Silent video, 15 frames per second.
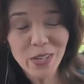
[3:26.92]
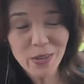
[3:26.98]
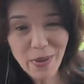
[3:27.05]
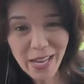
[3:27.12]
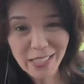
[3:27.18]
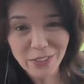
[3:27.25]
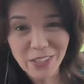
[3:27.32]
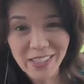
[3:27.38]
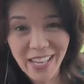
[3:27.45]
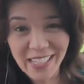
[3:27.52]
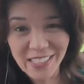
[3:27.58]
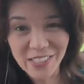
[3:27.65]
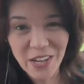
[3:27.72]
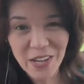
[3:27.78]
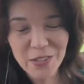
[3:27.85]
Now,
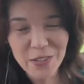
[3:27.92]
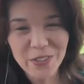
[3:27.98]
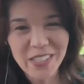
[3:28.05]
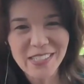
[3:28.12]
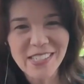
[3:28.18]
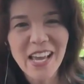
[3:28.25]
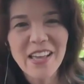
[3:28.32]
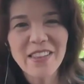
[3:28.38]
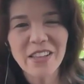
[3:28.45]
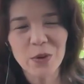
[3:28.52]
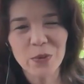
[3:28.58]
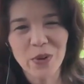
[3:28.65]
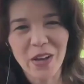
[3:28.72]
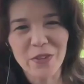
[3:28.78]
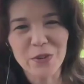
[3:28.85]
you can imagine in the
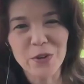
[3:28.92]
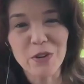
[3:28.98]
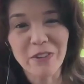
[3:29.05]
1800s